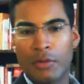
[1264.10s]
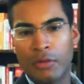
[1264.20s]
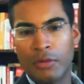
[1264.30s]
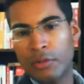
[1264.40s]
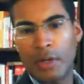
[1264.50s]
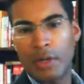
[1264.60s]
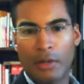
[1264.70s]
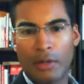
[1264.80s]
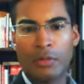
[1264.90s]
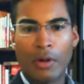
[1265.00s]
who
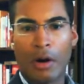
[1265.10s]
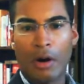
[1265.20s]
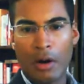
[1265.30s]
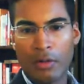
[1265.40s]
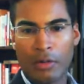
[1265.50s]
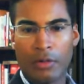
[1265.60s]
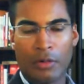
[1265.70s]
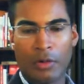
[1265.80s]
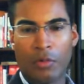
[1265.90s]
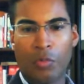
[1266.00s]
are
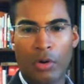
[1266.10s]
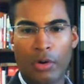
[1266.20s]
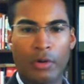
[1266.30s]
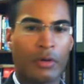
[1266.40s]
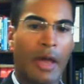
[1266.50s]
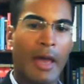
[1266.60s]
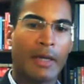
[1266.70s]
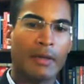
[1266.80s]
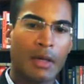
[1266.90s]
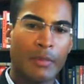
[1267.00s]
or were your
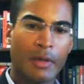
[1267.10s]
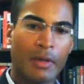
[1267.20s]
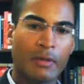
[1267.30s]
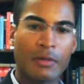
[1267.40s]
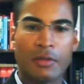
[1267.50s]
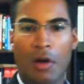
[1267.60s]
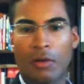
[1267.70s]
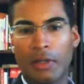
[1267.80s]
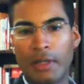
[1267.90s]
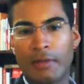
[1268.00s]
academic and
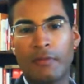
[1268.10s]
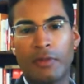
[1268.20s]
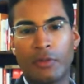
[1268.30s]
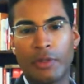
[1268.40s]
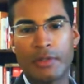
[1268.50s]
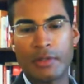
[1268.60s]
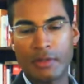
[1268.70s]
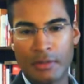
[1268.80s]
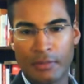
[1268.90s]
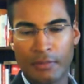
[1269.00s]
scholarly influences?